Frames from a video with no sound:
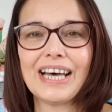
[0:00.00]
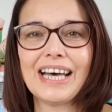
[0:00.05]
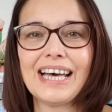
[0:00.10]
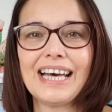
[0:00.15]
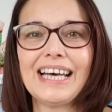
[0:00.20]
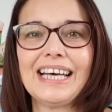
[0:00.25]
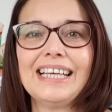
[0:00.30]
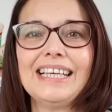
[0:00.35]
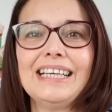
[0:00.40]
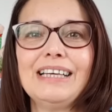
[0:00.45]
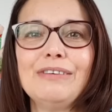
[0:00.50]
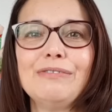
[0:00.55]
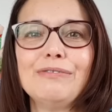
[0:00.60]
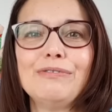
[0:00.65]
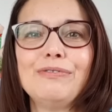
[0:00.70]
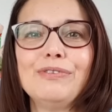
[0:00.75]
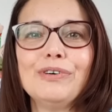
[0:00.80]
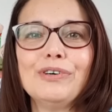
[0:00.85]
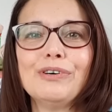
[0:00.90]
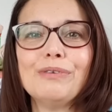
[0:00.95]
an
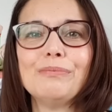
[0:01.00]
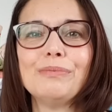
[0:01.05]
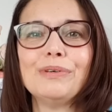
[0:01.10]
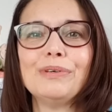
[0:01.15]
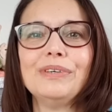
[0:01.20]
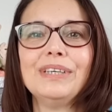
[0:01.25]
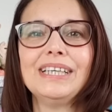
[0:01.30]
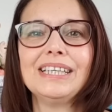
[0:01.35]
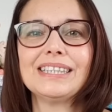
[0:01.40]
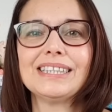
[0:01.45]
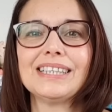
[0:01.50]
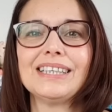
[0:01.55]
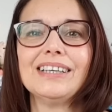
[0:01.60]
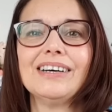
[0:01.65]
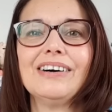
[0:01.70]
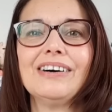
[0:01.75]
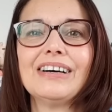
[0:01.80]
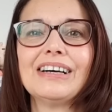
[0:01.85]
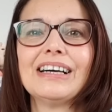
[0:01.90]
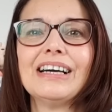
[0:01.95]
informal knit
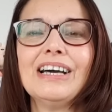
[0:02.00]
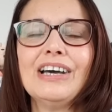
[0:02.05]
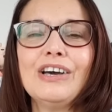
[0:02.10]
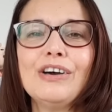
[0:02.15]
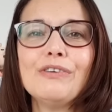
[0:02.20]
along